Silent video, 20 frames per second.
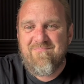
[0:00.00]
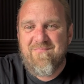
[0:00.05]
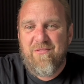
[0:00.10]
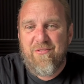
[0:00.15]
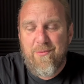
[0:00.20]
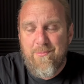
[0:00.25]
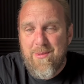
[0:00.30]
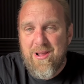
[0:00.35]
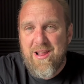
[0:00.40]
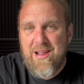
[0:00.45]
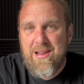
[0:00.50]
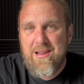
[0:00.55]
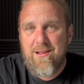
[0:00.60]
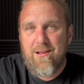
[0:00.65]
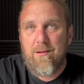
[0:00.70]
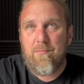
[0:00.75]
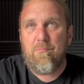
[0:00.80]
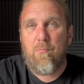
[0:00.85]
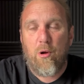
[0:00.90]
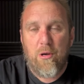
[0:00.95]
For me,
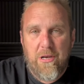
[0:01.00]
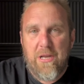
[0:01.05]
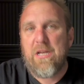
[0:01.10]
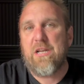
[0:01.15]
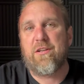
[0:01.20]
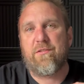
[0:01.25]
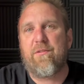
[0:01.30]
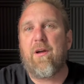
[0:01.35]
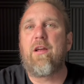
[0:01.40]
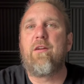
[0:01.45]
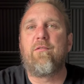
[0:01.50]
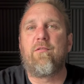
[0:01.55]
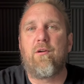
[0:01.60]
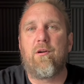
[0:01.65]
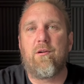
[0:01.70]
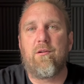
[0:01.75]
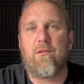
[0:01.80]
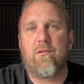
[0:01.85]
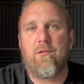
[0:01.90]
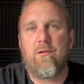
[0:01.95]
my least
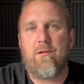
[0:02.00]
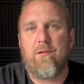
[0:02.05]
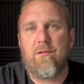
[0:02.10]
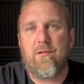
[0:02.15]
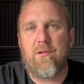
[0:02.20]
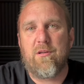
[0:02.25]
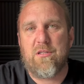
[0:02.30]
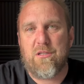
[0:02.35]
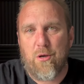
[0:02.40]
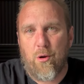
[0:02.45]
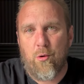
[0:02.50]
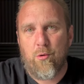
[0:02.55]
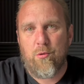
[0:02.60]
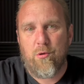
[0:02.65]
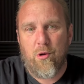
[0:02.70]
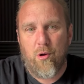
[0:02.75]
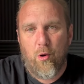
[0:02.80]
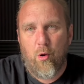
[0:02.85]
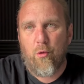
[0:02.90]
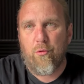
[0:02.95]
favourite song
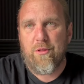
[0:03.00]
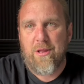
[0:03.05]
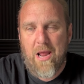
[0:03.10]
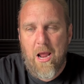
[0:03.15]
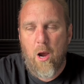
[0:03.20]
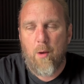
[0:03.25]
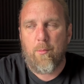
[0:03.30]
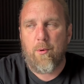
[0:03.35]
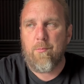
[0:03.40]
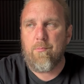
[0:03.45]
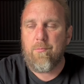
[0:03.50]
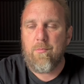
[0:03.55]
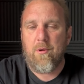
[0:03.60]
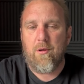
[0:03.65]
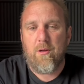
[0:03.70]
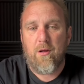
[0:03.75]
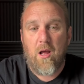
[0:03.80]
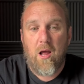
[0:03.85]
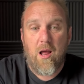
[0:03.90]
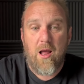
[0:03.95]
on the album.
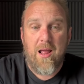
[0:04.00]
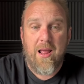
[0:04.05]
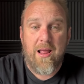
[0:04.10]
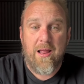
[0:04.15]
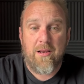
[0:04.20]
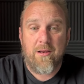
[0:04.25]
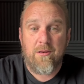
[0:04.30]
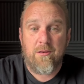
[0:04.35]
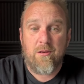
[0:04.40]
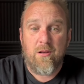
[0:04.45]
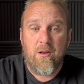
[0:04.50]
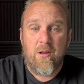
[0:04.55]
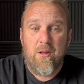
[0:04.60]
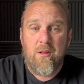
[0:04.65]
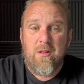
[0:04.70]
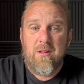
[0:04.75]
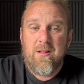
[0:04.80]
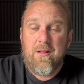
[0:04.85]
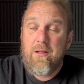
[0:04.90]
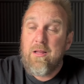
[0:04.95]
And
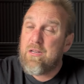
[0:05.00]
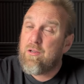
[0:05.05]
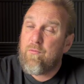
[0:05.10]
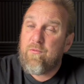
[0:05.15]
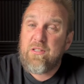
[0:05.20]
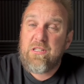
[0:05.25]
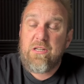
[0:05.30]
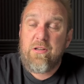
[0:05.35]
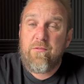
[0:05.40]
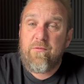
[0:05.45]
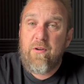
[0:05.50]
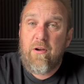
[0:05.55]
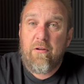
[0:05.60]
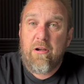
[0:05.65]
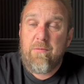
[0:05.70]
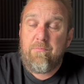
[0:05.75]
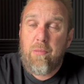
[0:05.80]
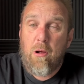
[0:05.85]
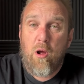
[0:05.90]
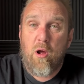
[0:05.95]
it's obviously a very
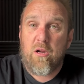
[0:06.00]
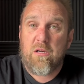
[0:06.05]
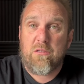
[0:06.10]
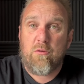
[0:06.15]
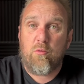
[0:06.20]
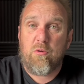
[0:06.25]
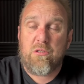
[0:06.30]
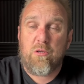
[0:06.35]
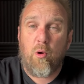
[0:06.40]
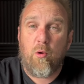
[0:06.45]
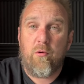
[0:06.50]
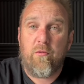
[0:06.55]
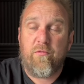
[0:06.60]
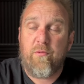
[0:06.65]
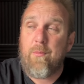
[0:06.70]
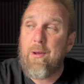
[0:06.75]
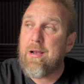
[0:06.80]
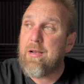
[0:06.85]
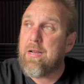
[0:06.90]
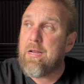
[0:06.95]
personal song
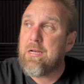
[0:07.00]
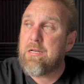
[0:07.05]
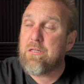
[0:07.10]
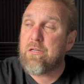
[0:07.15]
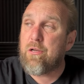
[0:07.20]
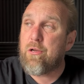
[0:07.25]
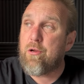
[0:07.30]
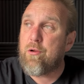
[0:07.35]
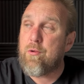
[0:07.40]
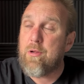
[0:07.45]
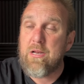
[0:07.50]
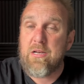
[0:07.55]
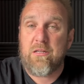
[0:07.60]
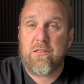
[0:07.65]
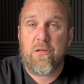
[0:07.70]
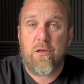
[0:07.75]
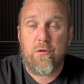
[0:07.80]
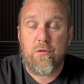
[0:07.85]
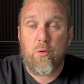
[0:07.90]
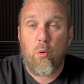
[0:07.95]
from Eddie to his
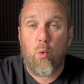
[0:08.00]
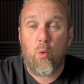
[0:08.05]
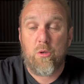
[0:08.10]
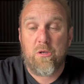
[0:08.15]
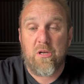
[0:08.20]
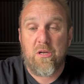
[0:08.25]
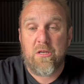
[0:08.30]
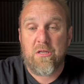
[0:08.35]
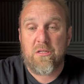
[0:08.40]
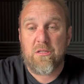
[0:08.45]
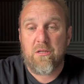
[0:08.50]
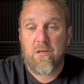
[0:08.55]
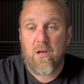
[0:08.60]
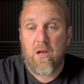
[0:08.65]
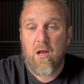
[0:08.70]
two daughters.